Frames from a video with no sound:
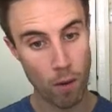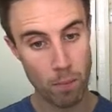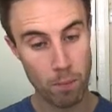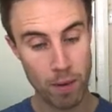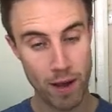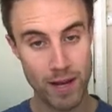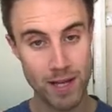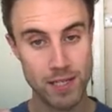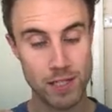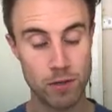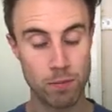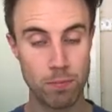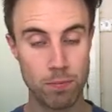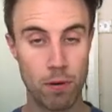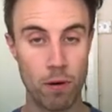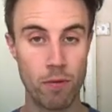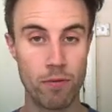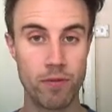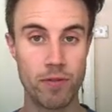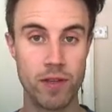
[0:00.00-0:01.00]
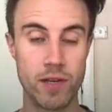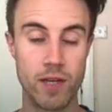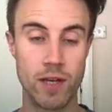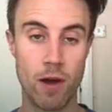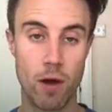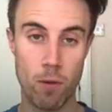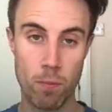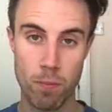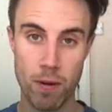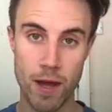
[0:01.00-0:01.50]
based upon the
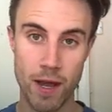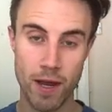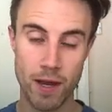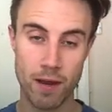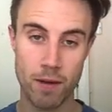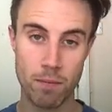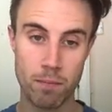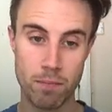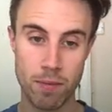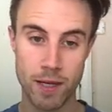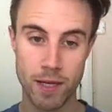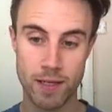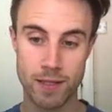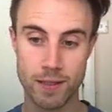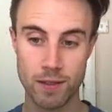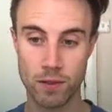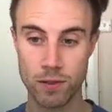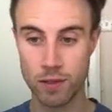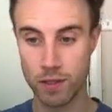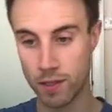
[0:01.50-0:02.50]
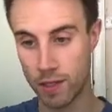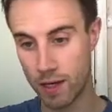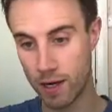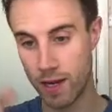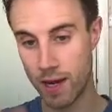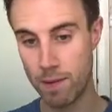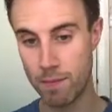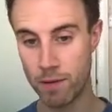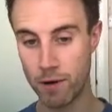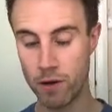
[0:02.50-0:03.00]
opaque pixels on the
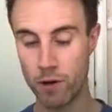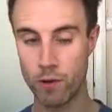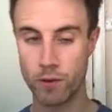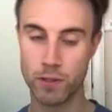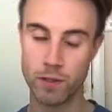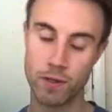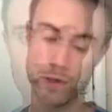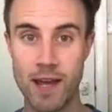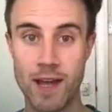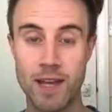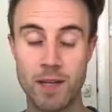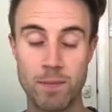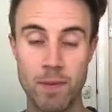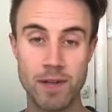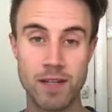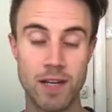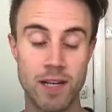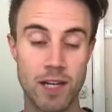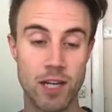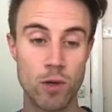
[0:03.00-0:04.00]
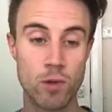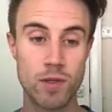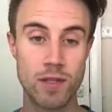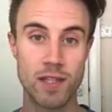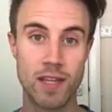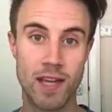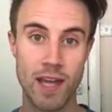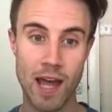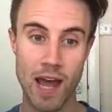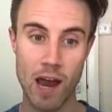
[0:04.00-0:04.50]
layer below. So it's, it's basically using
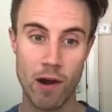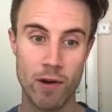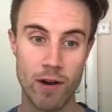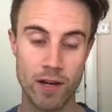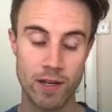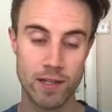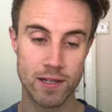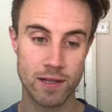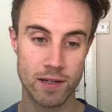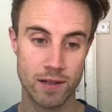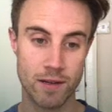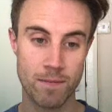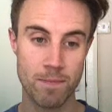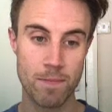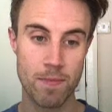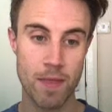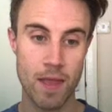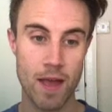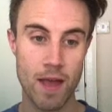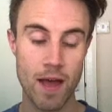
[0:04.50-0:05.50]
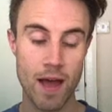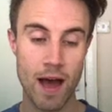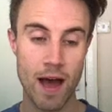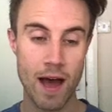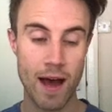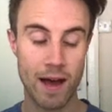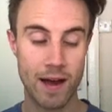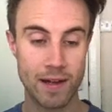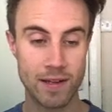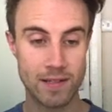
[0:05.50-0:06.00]
the character
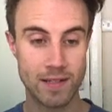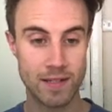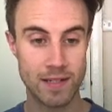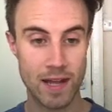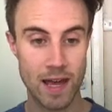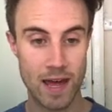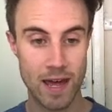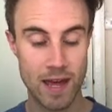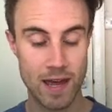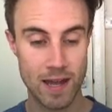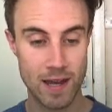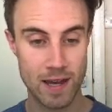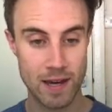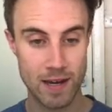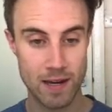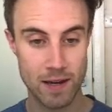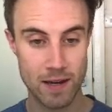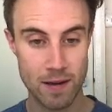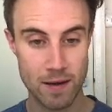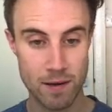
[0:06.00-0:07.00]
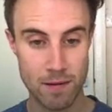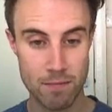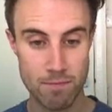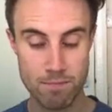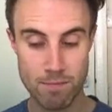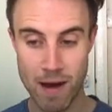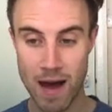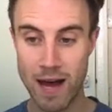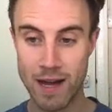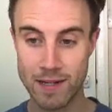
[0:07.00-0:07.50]
as a
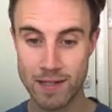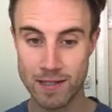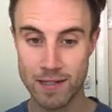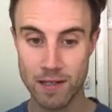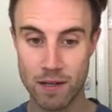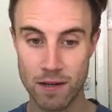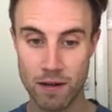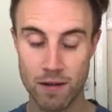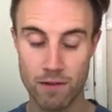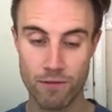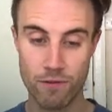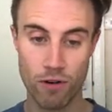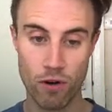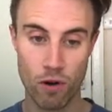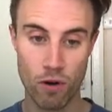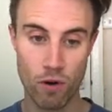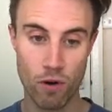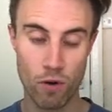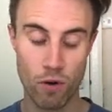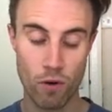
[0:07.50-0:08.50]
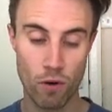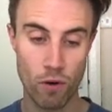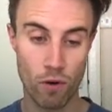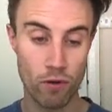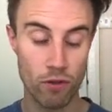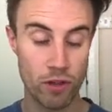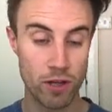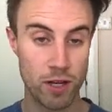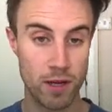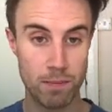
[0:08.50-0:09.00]
mask for
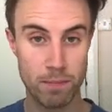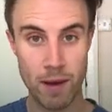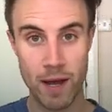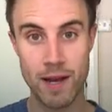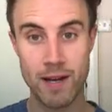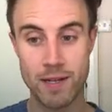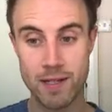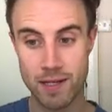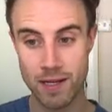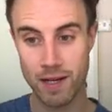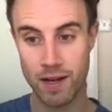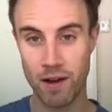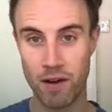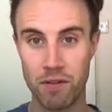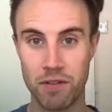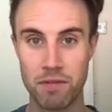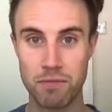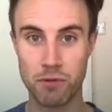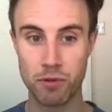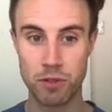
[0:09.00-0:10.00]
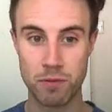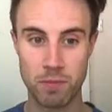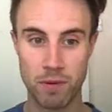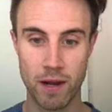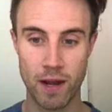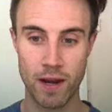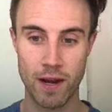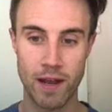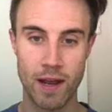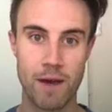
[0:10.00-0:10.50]
the painting on the
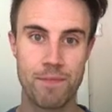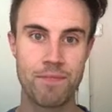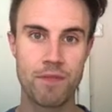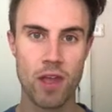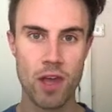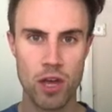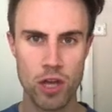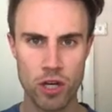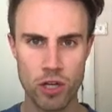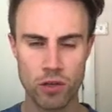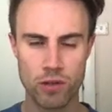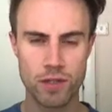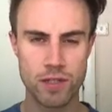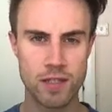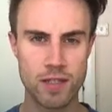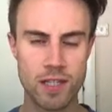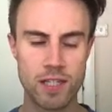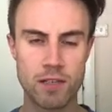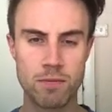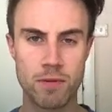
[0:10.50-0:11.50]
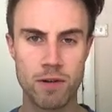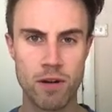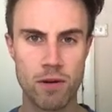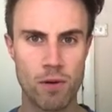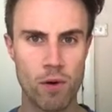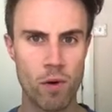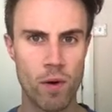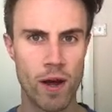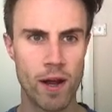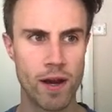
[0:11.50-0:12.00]
multiply layer. You'll, this will
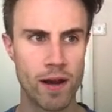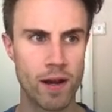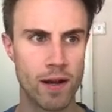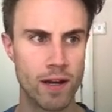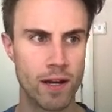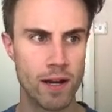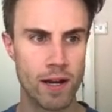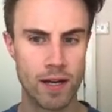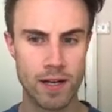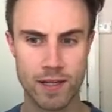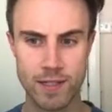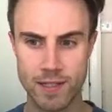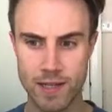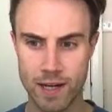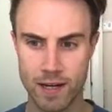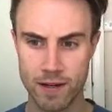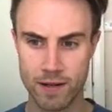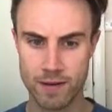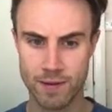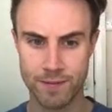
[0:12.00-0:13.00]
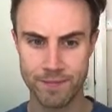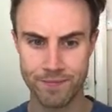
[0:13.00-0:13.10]
become quite clear in a second.